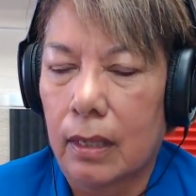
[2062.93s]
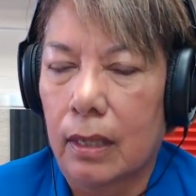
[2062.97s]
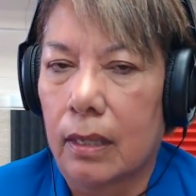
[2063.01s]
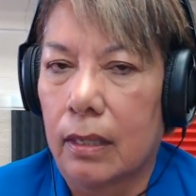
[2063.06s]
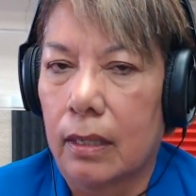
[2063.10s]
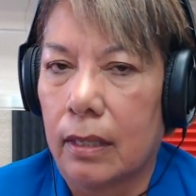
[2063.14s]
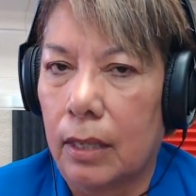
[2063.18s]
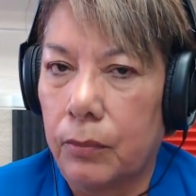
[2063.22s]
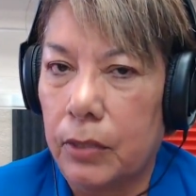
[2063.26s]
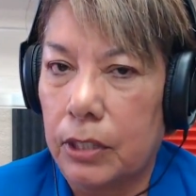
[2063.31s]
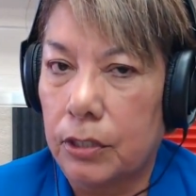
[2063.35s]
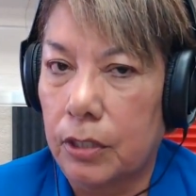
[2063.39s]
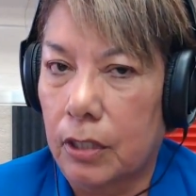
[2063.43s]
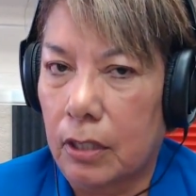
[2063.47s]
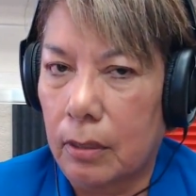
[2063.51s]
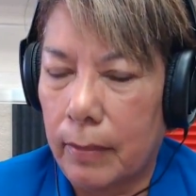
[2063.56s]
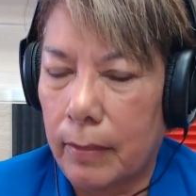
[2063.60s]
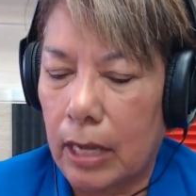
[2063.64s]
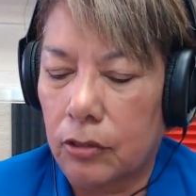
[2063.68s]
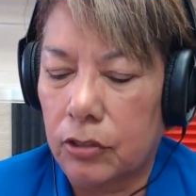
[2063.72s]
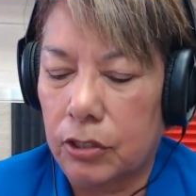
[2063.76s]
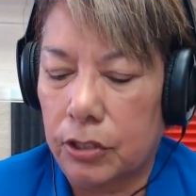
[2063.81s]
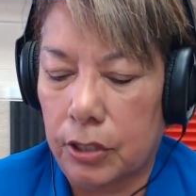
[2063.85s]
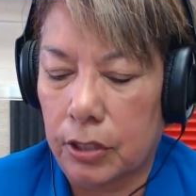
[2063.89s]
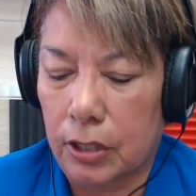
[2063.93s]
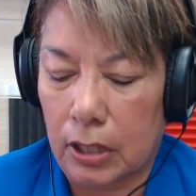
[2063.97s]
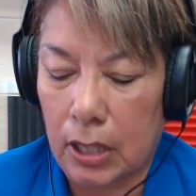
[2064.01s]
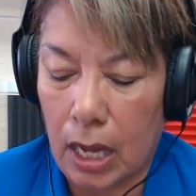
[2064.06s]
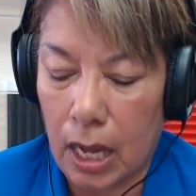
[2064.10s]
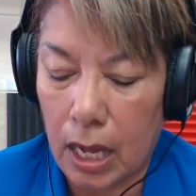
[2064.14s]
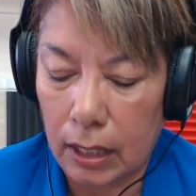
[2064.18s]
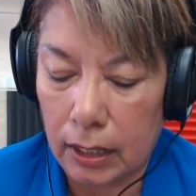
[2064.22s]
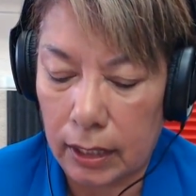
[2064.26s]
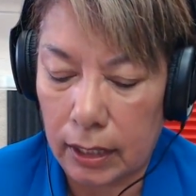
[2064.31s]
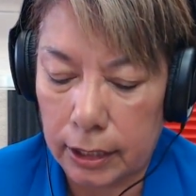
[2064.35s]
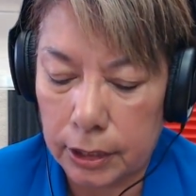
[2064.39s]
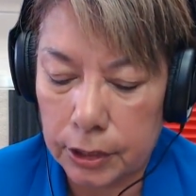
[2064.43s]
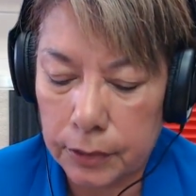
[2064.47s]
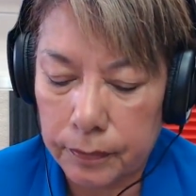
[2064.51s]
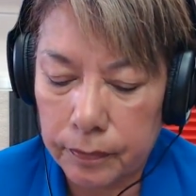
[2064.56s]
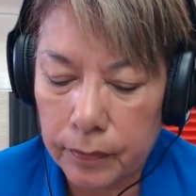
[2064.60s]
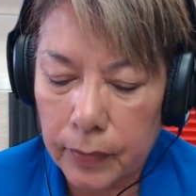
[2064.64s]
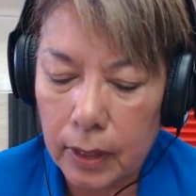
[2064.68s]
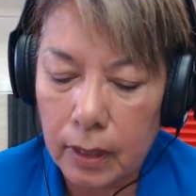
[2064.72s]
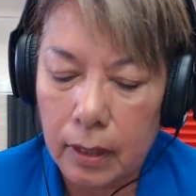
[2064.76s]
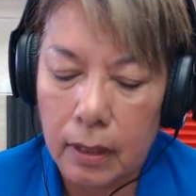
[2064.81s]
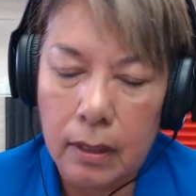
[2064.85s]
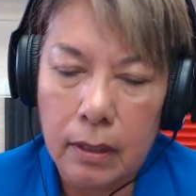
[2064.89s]
Then we took them out to the college
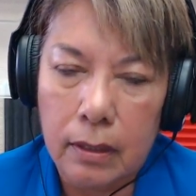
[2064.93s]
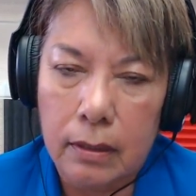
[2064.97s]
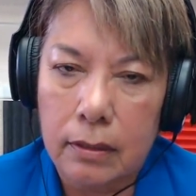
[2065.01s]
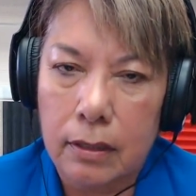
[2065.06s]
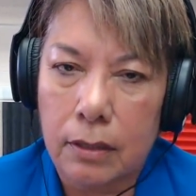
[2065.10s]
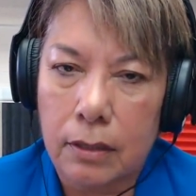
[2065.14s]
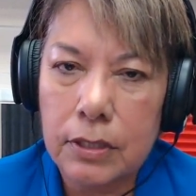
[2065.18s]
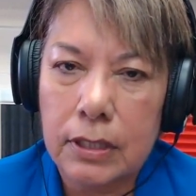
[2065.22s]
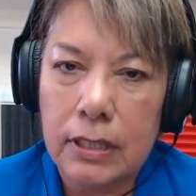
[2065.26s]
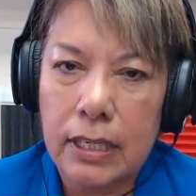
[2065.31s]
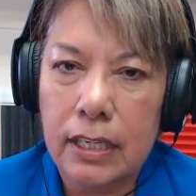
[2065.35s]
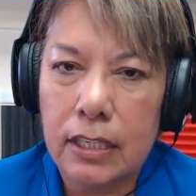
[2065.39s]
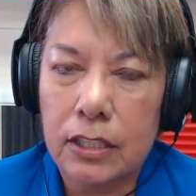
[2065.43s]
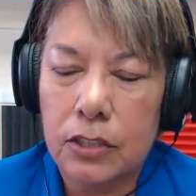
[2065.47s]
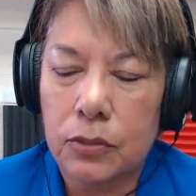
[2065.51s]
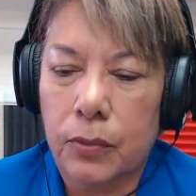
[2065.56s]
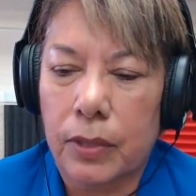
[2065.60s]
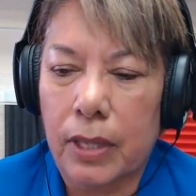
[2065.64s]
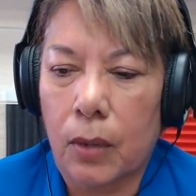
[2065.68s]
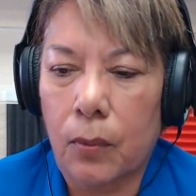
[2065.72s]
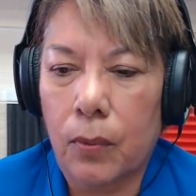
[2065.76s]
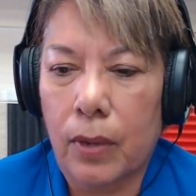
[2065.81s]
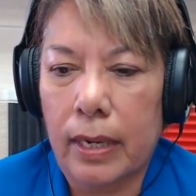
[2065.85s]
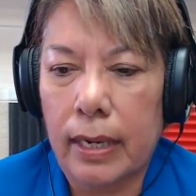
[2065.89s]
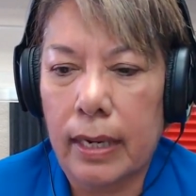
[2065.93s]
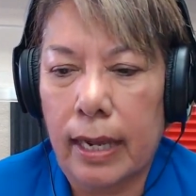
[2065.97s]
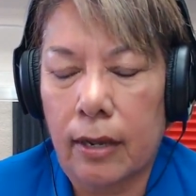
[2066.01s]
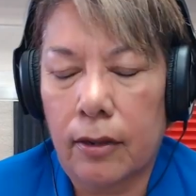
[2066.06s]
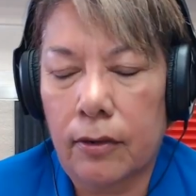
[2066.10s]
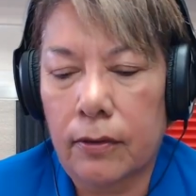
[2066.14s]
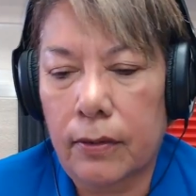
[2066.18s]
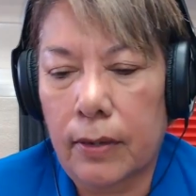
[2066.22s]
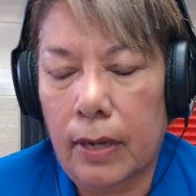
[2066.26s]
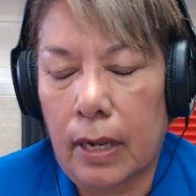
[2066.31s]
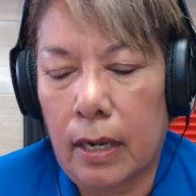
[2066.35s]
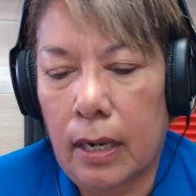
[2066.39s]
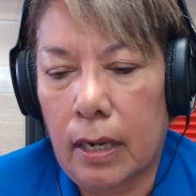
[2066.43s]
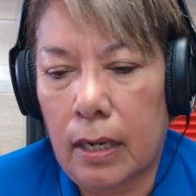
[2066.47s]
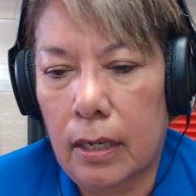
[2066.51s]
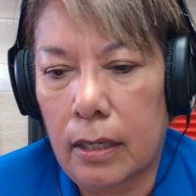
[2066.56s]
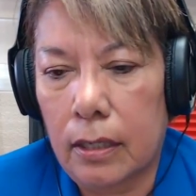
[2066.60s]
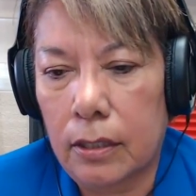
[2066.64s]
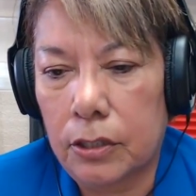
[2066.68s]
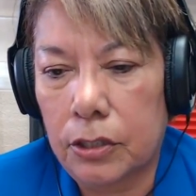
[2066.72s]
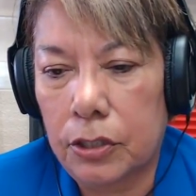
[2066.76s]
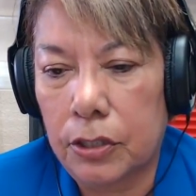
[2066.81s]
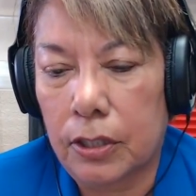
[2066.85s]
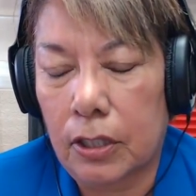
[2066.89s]
those kids, when they went out
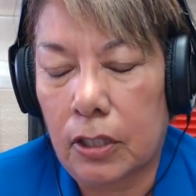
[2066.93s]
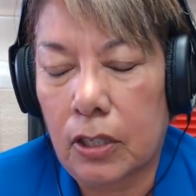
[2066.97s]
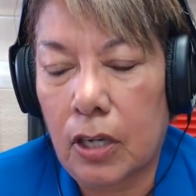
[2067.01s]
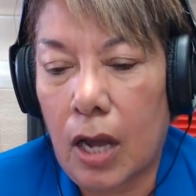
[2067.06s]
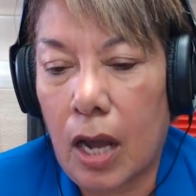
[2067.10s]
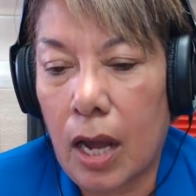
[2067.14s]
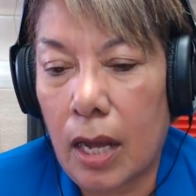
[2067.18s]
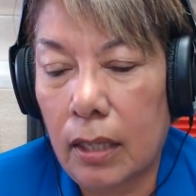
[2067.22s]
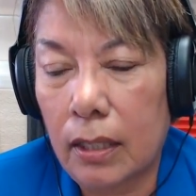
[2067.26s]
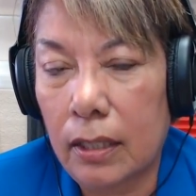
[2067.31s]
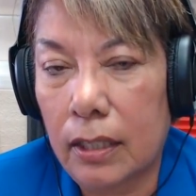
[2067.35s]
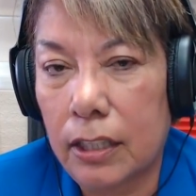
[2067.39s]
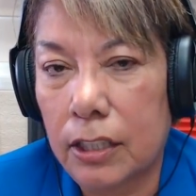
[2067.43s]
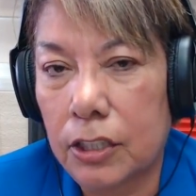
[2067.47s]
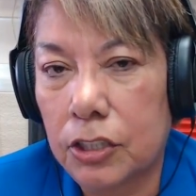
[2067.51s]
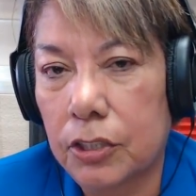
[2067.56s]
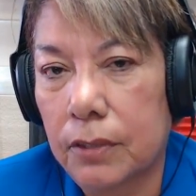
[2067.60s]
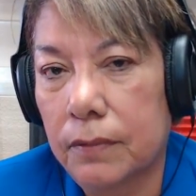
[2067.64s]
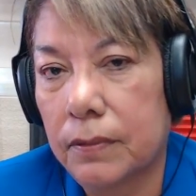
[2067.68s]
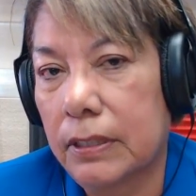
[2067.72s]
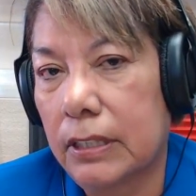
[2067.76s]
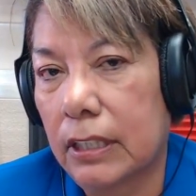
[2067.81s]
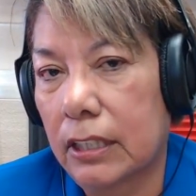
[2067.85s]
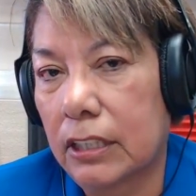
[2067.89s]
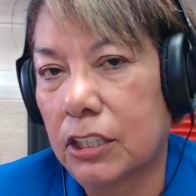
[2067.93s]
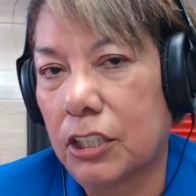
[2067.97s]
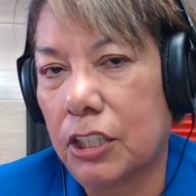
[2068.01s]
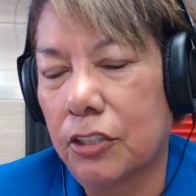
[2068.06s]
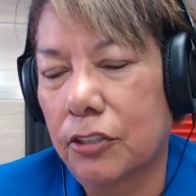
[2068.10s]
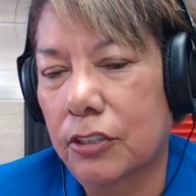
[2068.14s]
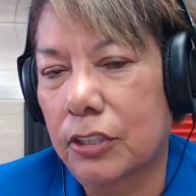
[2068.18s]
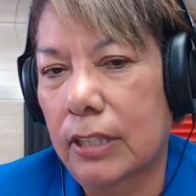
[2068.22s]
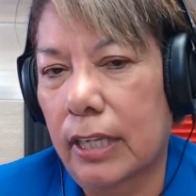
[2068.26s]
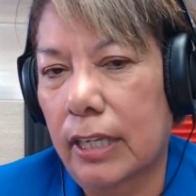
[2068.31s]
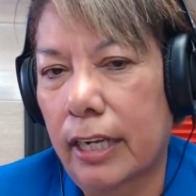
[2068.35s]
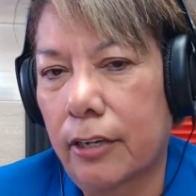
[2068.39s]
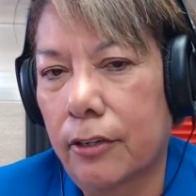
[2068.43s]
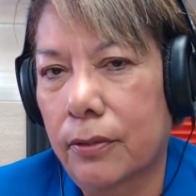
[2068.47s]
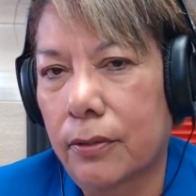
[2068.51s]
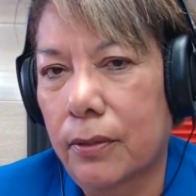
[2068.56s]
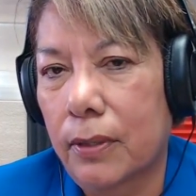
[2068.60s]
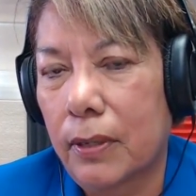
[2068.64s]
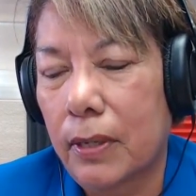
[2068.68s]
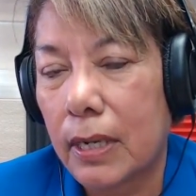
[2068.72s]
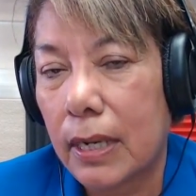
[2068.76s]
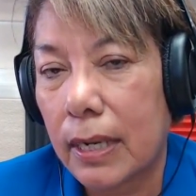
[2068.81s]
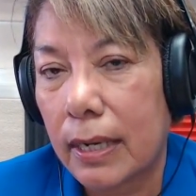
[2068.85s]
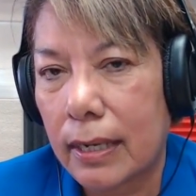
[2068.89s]
uh, to the college six years later,
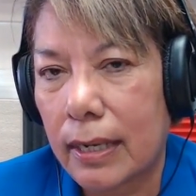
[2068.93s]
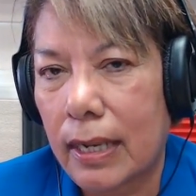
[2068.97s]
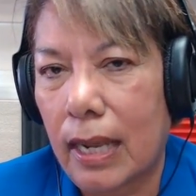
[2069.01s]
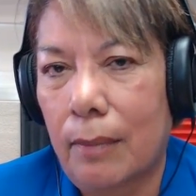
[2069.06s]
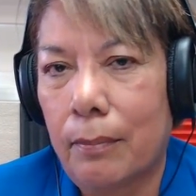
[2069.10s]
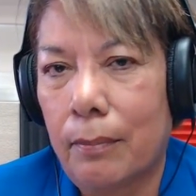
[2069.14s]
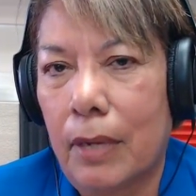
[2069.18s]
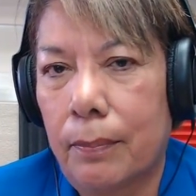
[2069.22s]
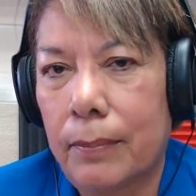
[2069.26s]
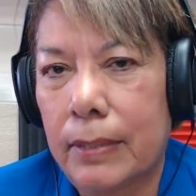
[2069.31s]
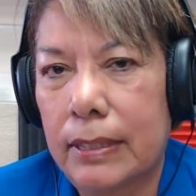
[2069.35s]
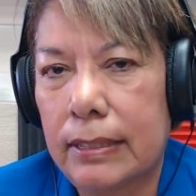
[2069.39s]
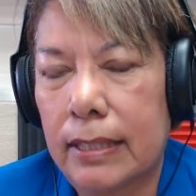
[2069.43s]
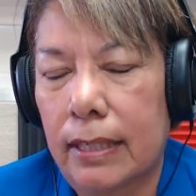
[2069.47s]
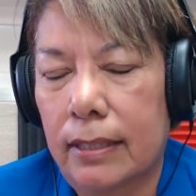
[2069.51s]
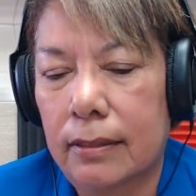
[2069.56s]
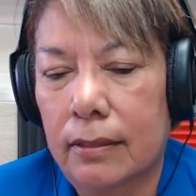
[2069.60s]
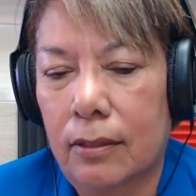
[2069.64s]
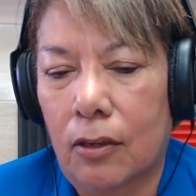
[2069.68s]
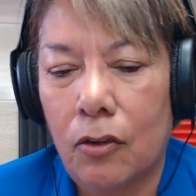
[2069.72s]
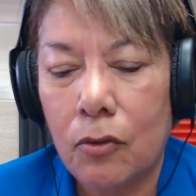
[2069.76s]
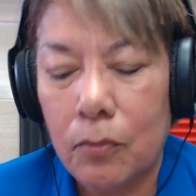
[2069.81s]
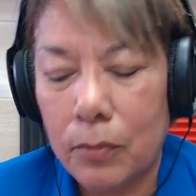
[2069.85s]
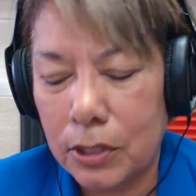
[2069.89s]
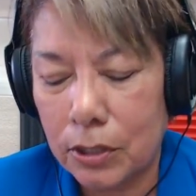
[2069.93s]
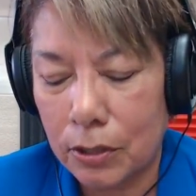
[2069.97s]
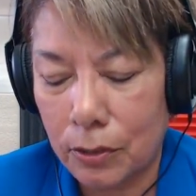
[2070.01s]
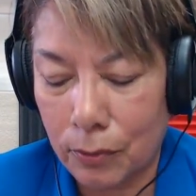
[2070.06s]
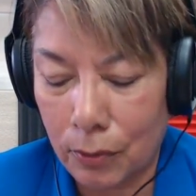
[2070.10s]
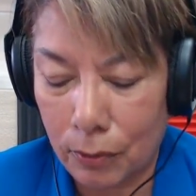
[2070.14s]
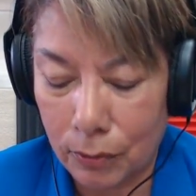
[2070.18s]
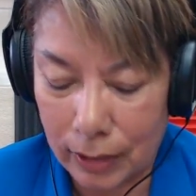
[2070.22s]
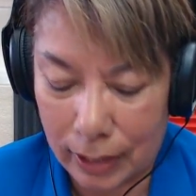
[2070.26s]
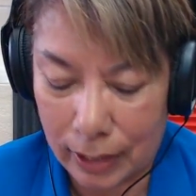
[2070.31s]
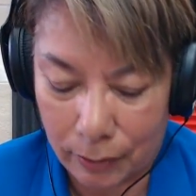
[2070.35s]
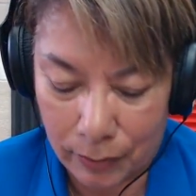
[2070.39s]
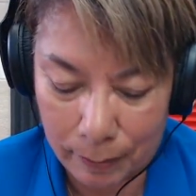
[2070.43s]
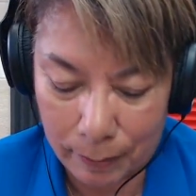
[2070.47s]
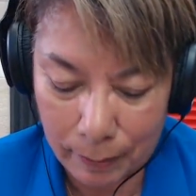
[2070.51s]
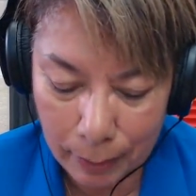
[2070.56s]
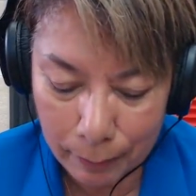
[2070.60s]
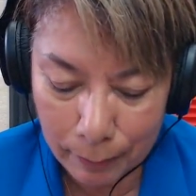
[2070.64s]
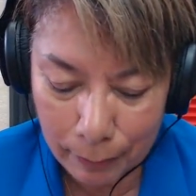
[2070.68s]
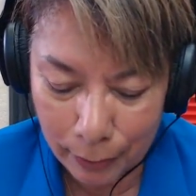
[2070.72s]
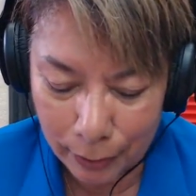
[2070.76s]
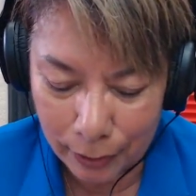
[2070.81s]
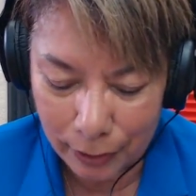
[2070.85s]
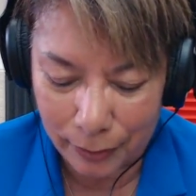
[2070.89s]
came up and says, "Oh, Miss Gurrola, I
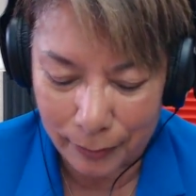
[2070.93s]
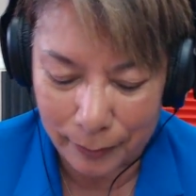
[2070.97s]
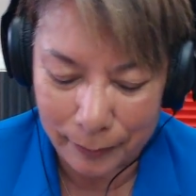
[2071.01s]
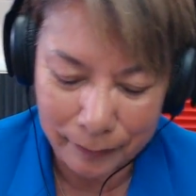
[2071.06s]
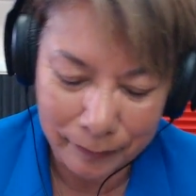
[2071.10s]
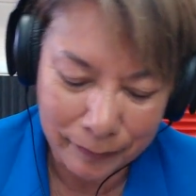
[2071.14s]
remember you."